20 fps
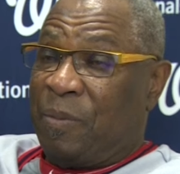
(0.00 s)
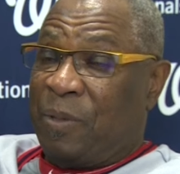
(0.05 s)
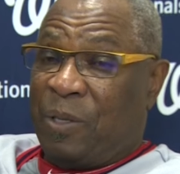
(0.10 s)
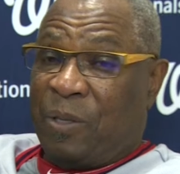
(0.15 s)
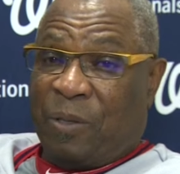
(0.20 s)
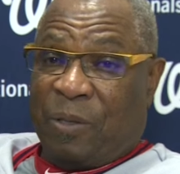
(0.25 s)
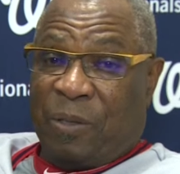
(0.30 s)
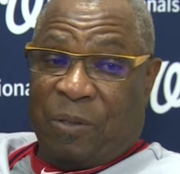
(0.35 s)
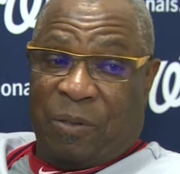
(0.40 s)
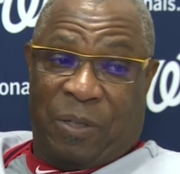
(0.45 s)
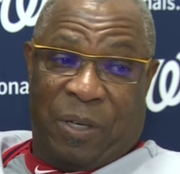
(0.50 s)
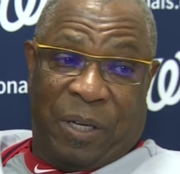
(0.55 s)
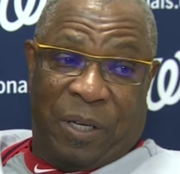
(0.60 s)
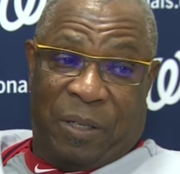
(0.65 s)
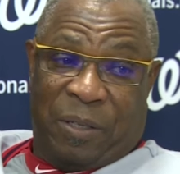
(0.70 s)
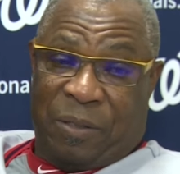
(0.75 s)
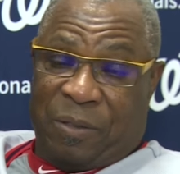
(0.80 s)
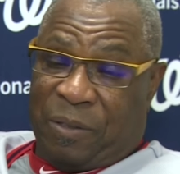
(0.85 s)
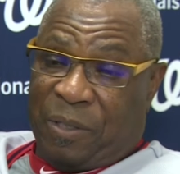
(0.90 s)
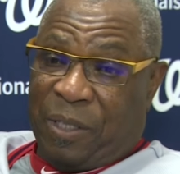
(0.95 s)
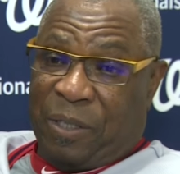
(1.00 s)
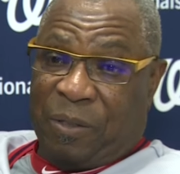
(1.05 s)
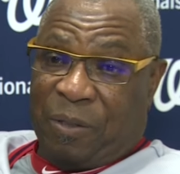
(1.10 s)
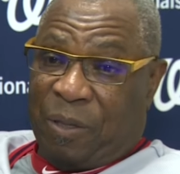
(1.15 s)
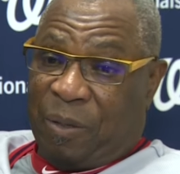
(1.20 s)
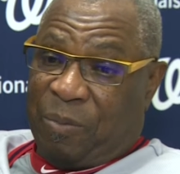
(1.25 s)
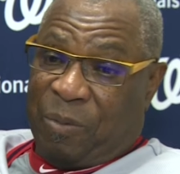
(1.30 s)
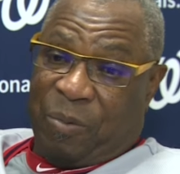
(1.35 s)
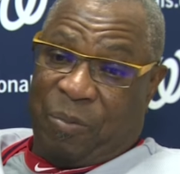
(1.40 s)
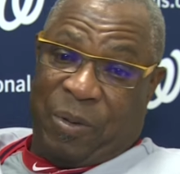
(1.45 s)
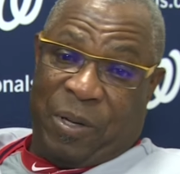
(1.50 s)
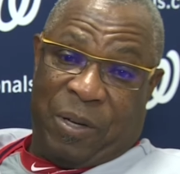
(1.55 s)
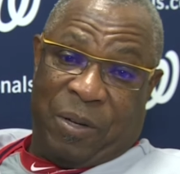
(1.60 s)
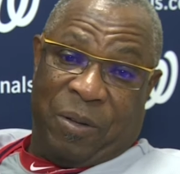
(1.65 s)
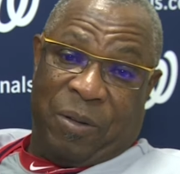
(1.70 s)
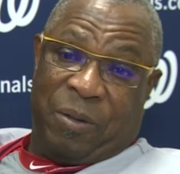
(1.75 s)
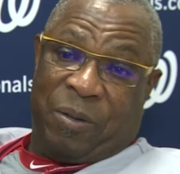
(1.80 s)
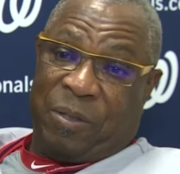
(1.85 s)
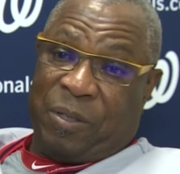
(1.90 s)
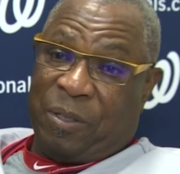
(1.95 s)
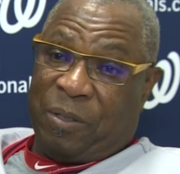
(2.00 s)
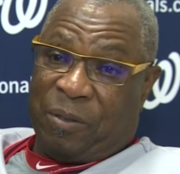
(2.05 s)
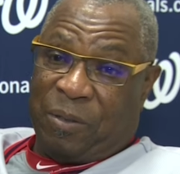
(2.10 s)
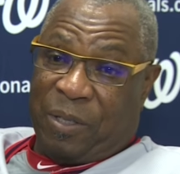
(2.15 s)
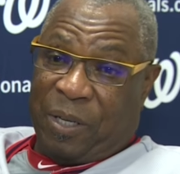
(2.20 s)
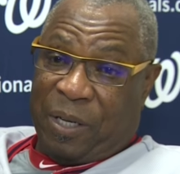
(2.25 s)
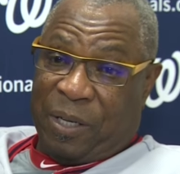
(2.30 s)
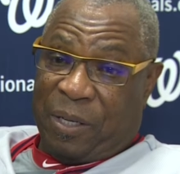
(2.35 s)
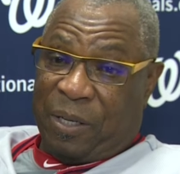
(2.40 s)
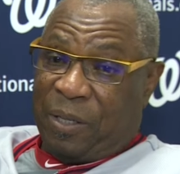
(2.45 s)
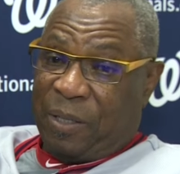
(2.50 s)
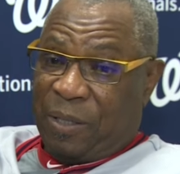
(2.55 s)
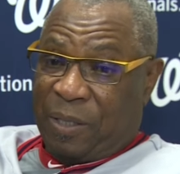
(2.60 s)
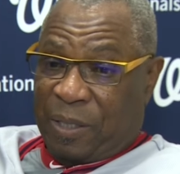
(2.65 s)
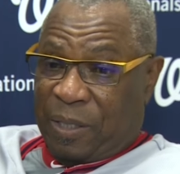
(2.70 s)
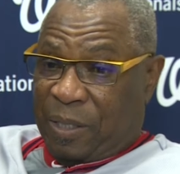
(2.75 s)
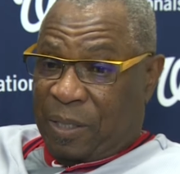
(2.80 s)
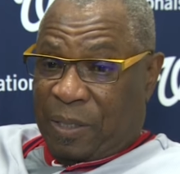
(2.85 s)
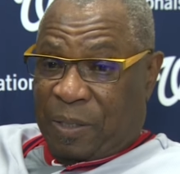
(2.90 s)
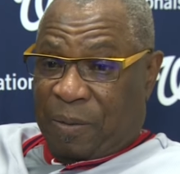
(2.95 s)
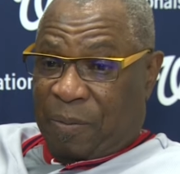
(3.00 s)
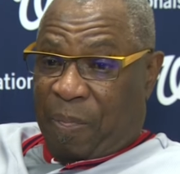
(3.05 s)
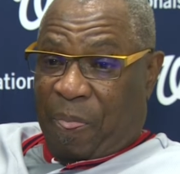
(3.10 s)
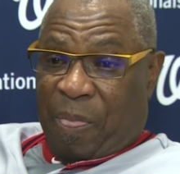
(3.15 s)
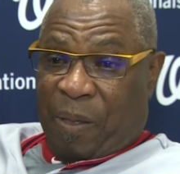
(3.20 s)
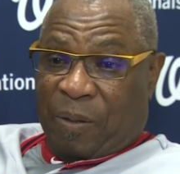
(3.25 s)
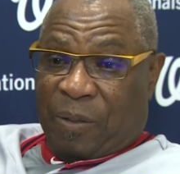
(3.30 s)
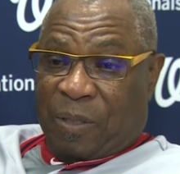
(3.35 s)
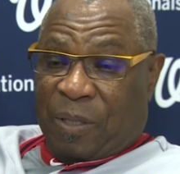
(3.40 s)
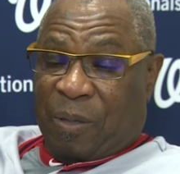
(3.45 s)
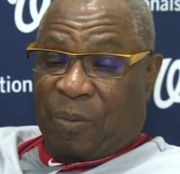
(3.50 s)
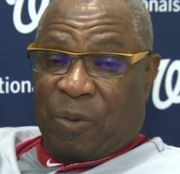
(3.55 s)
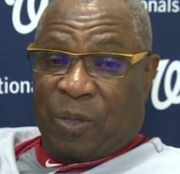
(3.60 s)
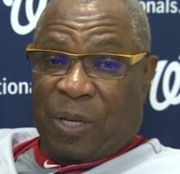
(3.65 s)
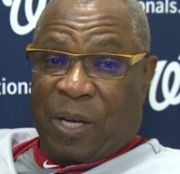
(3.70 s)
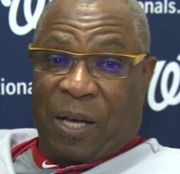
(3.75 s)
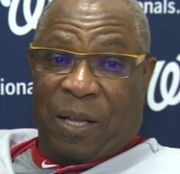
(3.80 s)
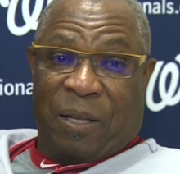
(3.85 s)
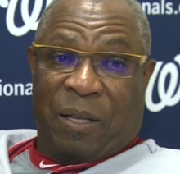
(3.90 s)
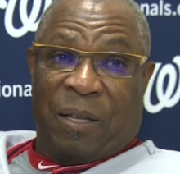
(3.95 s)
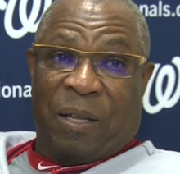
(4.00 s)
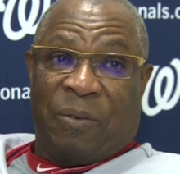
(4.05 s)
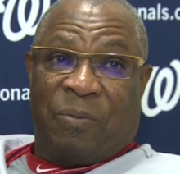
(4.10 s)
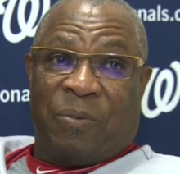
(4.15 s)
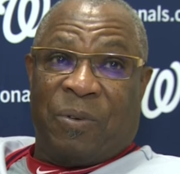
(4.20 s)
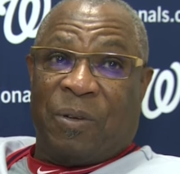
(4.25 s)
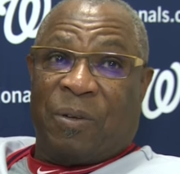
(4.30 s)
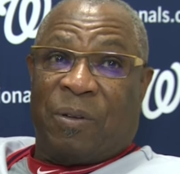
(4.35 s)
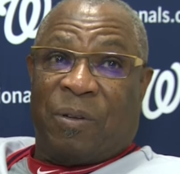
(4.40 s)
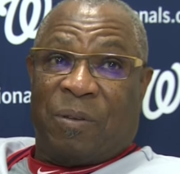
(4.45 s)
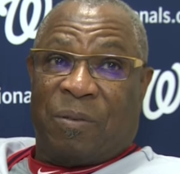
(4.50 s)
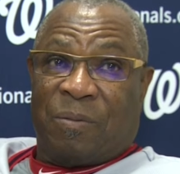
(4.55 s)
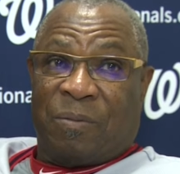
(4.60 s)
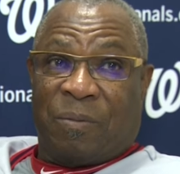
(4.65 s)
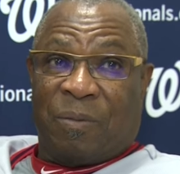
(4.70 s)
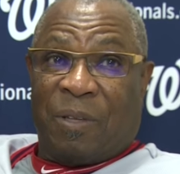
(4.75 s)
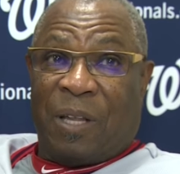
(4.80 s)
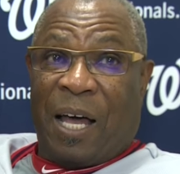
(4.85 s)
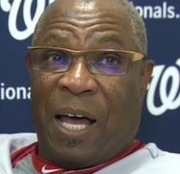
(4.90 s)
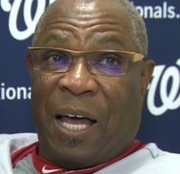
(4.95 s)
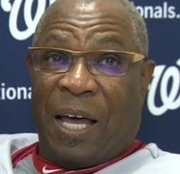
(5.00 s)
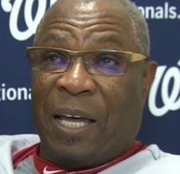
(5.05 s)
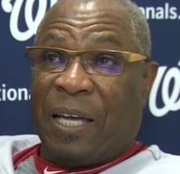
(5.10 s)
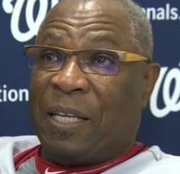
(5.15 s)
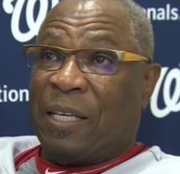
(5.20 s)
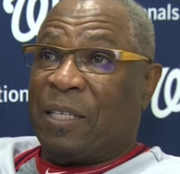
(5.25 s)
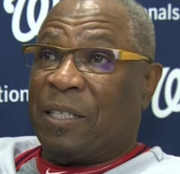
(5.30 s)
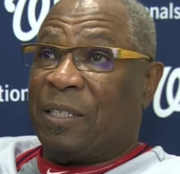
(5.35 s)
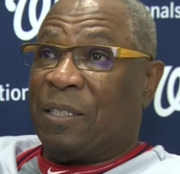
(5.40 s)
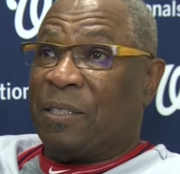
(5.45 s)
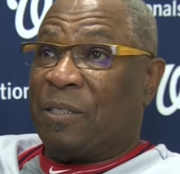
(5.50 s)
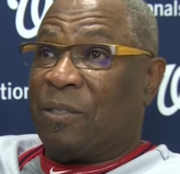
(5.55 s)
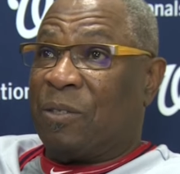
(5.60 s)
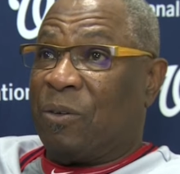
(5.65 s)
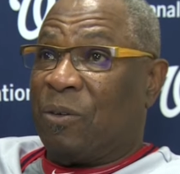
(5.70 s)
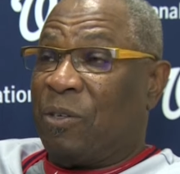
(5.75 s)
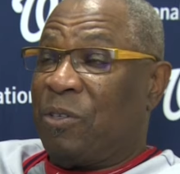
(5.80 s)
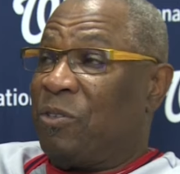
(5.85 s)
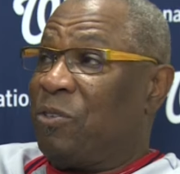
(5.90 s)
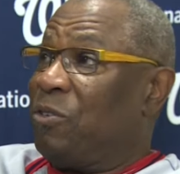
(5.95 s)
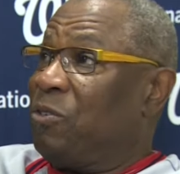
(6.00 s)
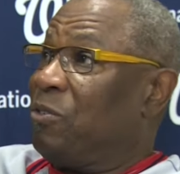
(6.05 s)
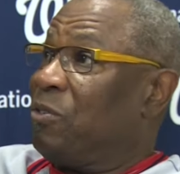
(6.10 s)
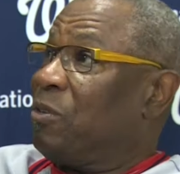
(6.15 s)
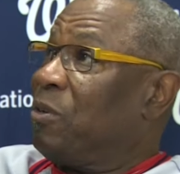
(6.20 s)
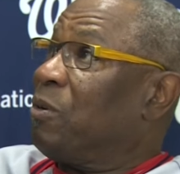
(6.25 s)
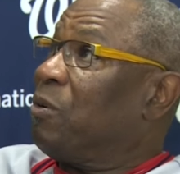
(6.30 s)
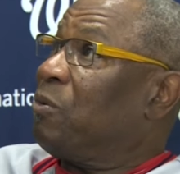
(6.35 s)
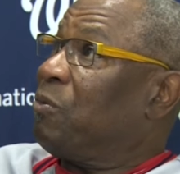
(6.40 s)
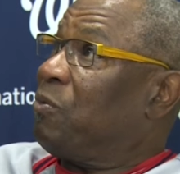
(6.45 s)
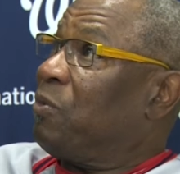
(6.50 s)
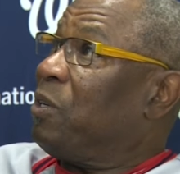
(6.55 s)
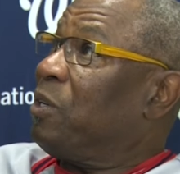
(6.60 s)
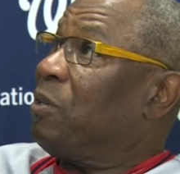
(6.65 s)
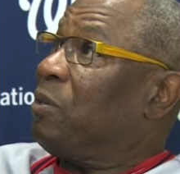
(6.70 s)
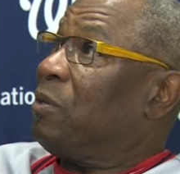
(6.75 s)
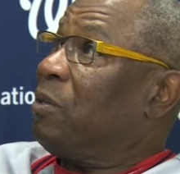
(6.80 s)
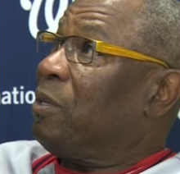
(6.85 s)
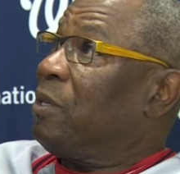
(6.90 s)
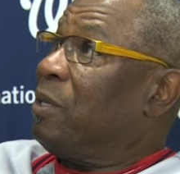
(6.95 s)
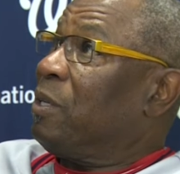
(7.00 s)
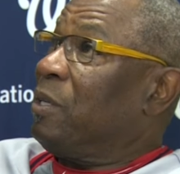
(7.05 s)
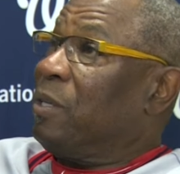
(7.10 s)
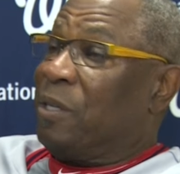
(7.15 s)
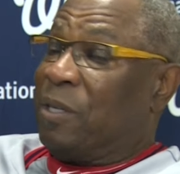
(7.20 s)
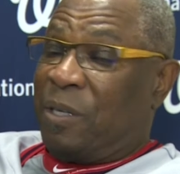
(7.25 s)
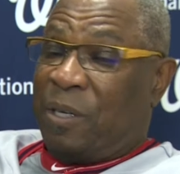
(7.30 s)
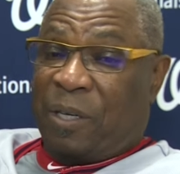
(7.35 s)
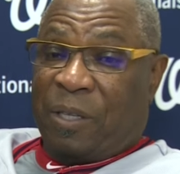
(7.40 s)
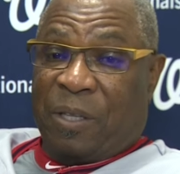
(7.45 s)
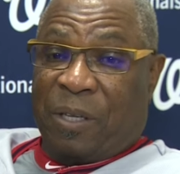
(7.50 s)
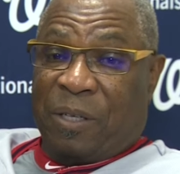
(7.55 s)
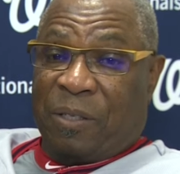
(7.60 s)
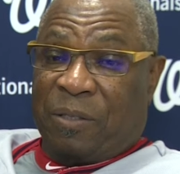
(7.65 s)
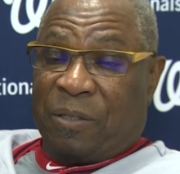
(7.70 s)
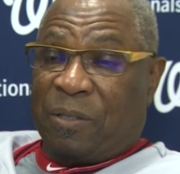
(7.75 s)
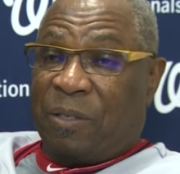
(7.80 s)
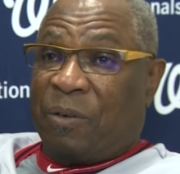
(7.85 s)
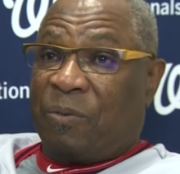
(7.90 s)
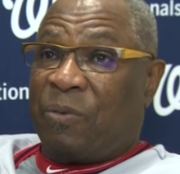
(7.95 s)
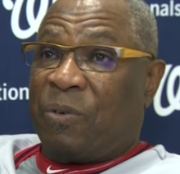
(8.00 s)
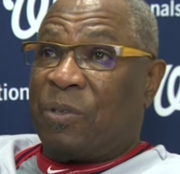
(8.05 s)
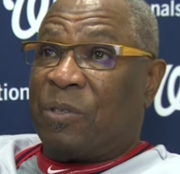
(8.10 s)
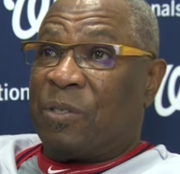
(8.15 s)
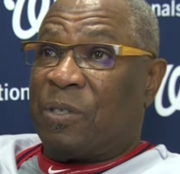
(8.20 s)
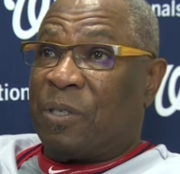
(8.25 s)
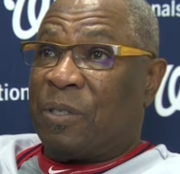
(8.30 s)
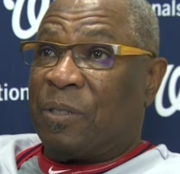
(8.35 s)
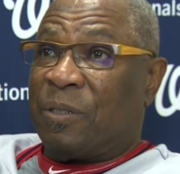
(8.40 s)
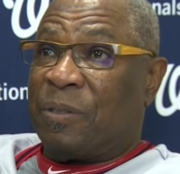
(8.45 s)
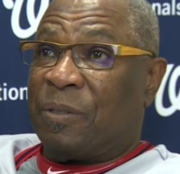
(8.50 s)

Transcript: He'll take a single up the middle, and he'll take a double down the left field line. And so he's using the whole field, I think, is the difference.